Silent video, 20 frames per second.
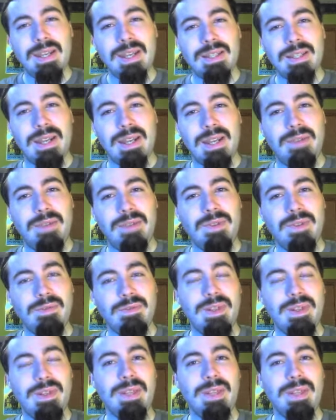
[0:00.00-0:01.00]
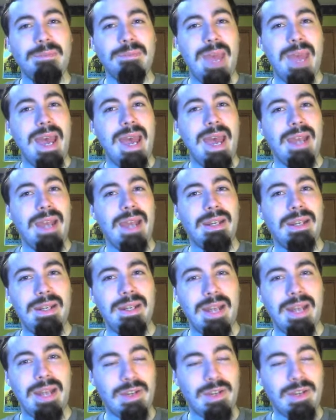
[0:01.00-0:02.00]
is that if you read the back,
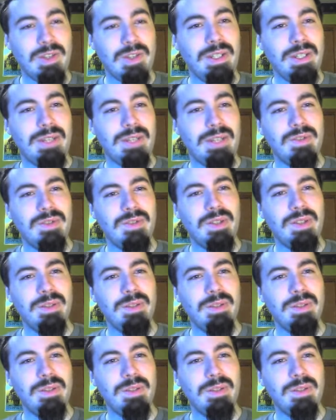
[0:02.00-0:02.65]
it actually gives